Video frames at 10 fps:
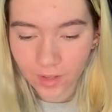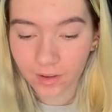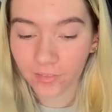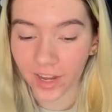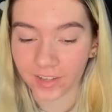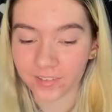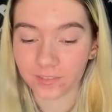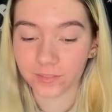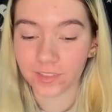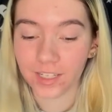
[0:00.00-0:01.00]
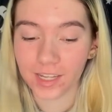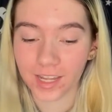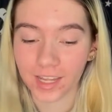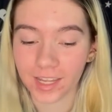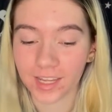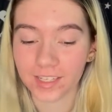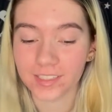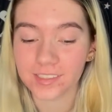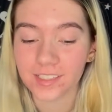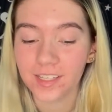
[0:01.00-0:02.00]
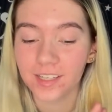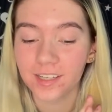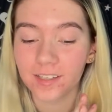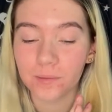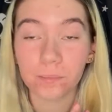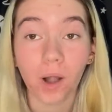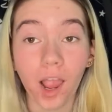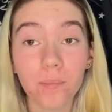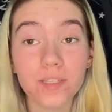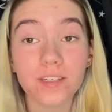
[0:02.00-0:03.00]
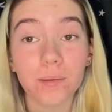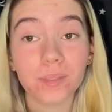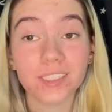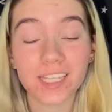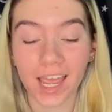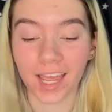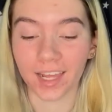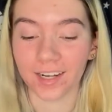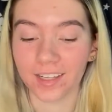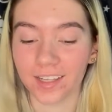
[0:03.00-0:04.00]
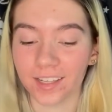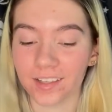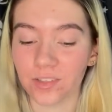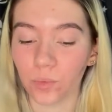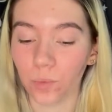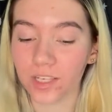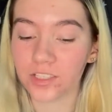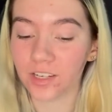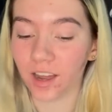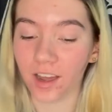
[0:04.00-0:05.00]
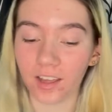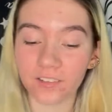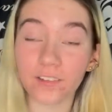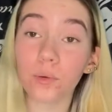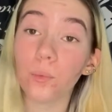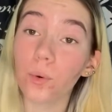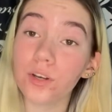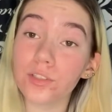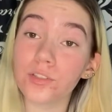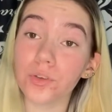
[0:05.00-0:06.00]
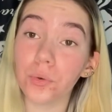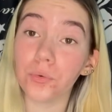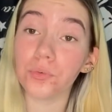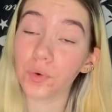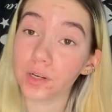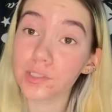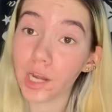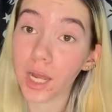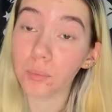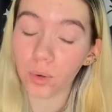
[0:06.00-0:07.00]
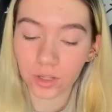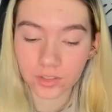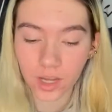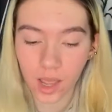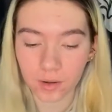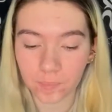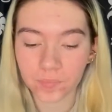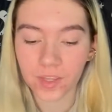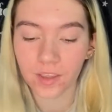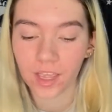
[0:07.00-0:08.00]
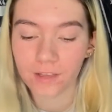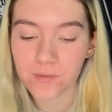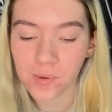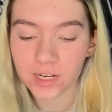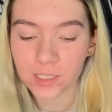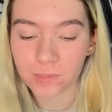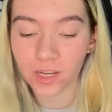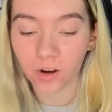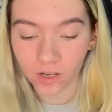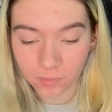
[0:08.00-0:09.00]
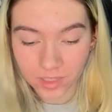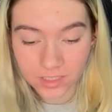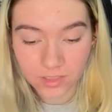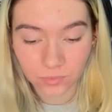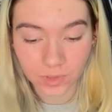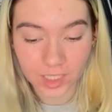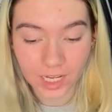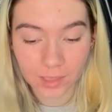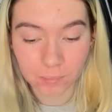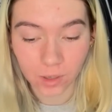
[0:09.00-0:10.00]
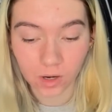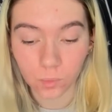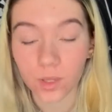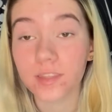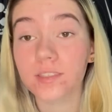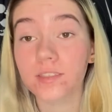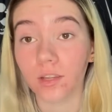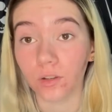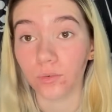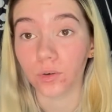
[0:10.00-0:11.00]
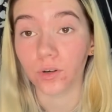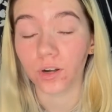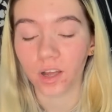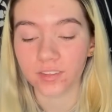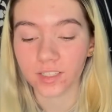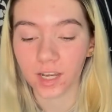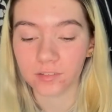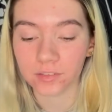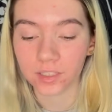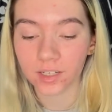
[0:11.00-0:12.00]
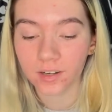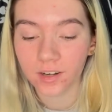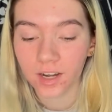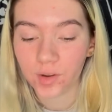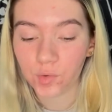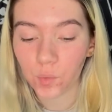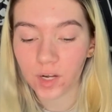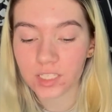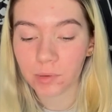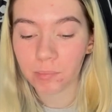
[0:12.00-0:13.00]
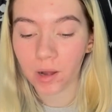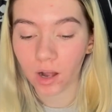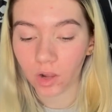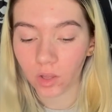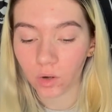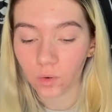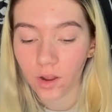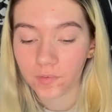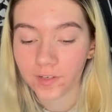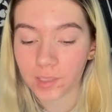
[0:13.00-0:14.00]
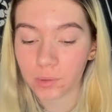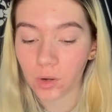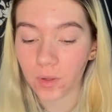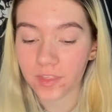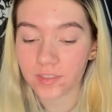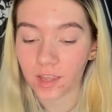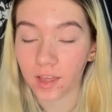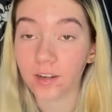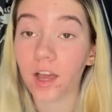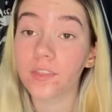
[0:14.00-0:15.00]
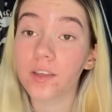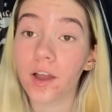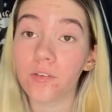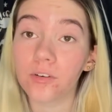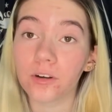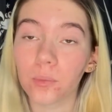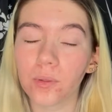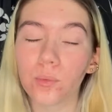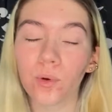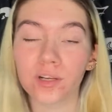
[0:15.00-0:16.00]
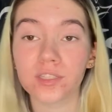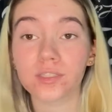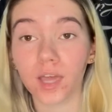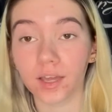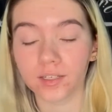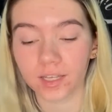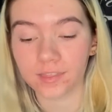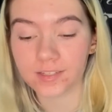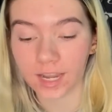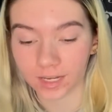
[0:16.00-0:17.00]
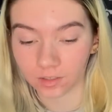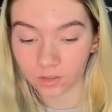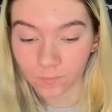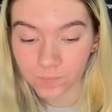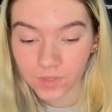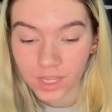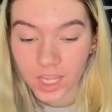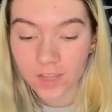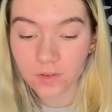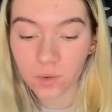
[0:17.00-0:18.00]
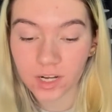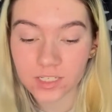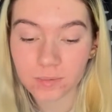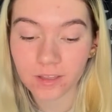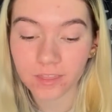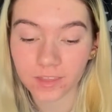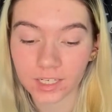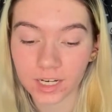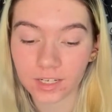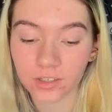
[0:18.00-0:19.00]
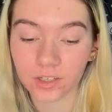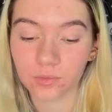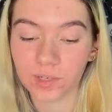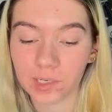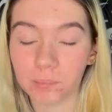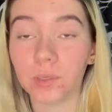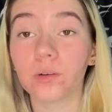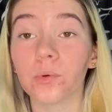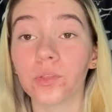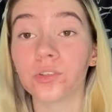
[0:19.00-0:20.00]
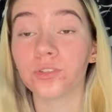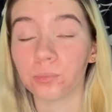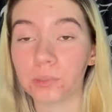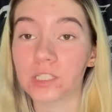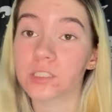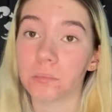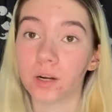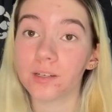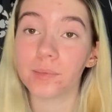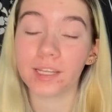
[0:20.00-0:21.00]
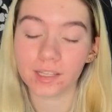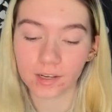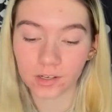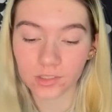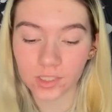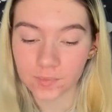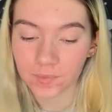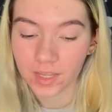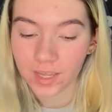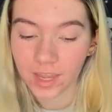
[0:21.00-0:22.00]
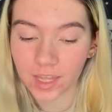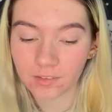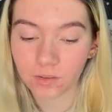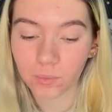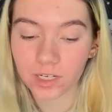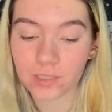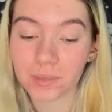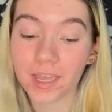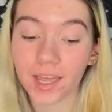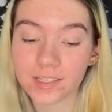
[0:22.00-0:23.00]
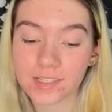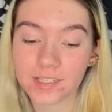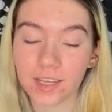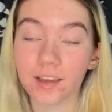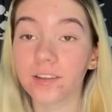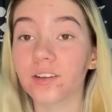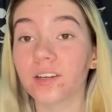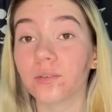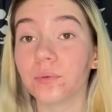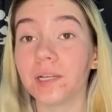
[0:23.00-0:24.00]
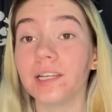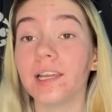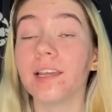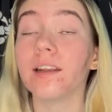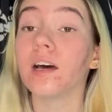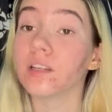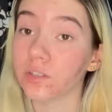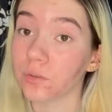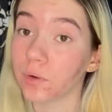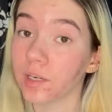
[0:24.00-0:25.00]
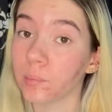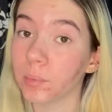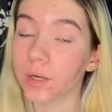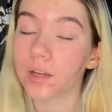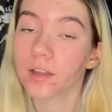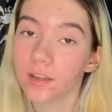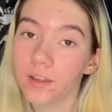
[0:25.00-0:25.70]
Okay, and prompt number 10 is, which god rewards you for a job well done? If you want it to be Artemis, read a book with silver on the cover. If you want it to be Apollo, read a book with a sun on the cover or the word sun in the title. If you want it to be Athena, you're going to read a book with a super smart main character. And if you want it to be Hestia, you're going to read an underrated book.